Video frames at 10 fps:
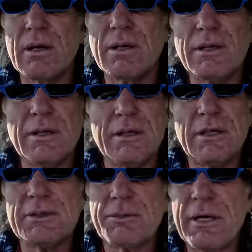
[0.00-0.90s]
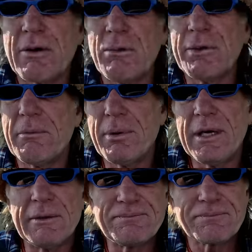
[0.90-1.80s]
it's where I want to
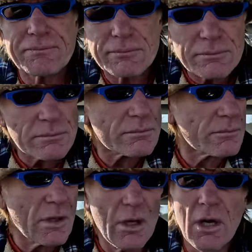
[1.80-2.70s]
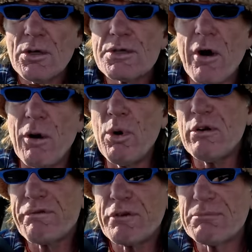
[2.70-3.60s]
be. So I
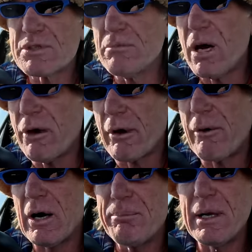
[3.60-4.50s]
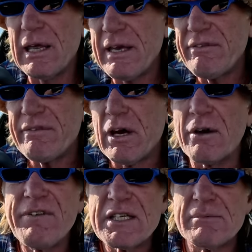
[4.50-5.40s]
will from tomorrow, I believe. I
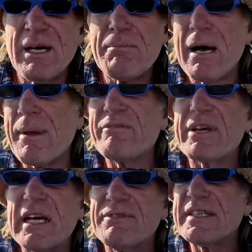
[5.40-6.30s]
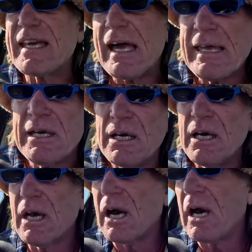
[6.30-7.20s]
visit my mum every other day,
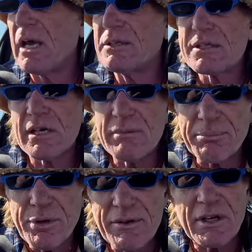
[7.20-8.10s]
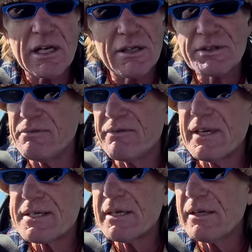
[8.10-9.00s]
and so my brother goes and
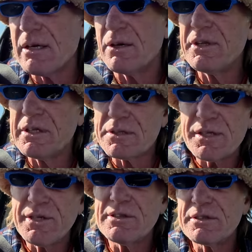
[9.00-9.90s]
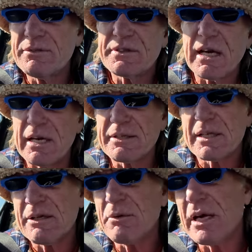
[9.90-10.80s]
visit on the alternative days.
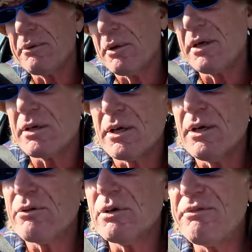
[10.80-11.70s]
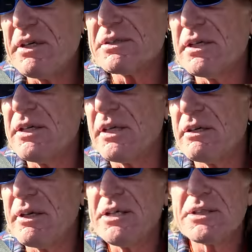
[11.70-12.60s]
That way, we're we're visiting
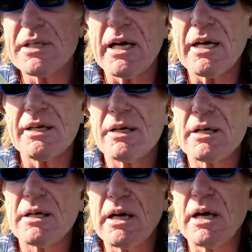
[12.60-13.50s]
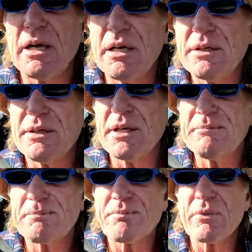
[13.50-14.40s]
her each day, and
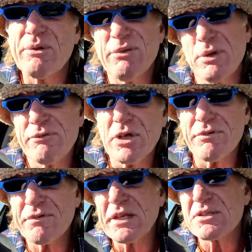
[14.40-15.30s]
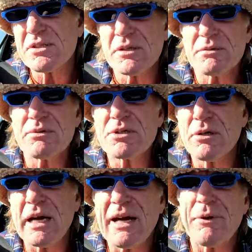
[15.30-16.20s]
um, we, have got things to
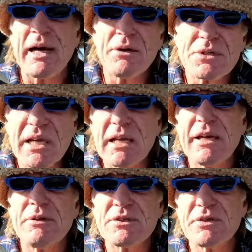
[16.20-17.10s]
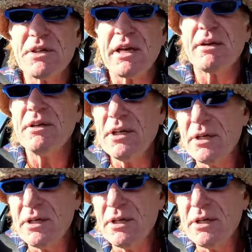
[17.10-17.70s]
sort out, house clearance and that